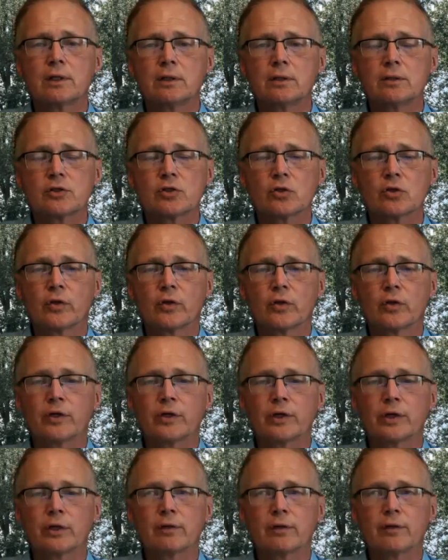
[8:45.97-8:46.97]
So
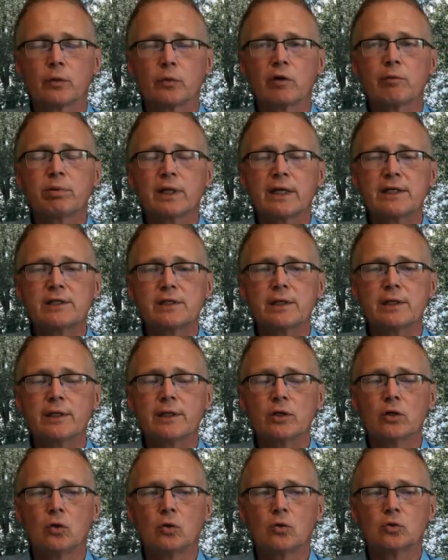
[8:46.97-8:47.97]
they're replacing the
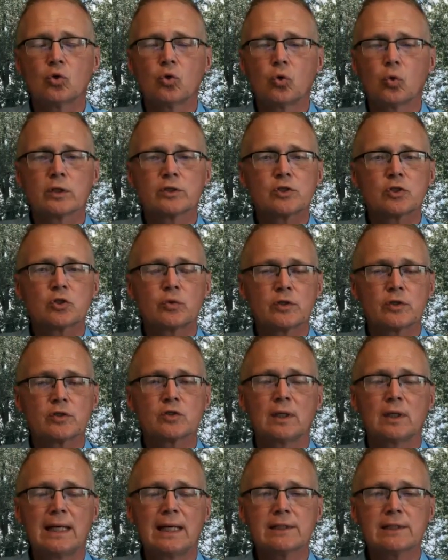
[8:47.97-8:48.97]
old quartz
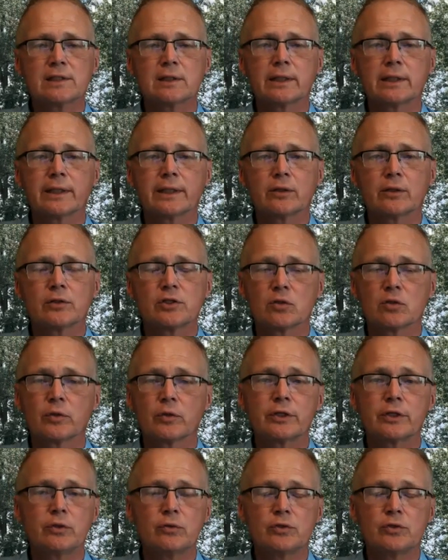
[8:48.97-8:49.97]
crystal oscillators that were
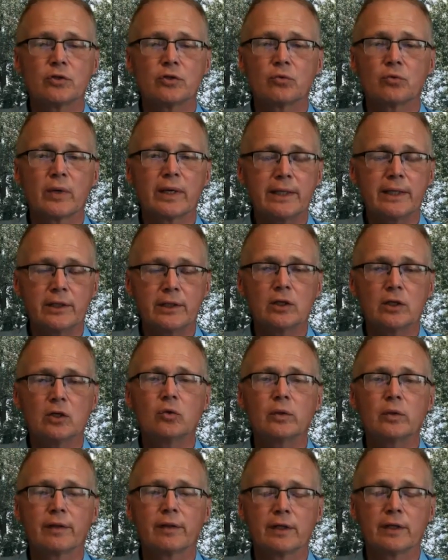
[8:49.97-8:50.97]
used in radio
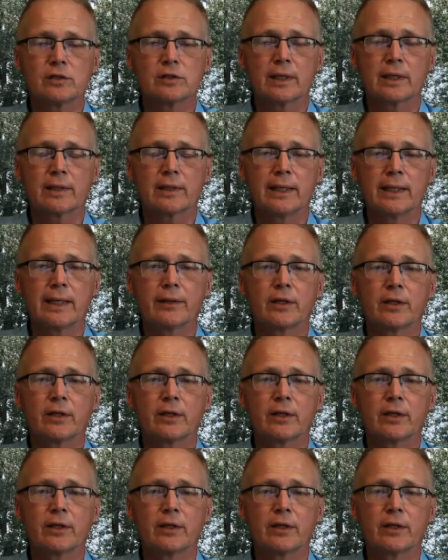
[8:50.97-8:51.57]
and things like that.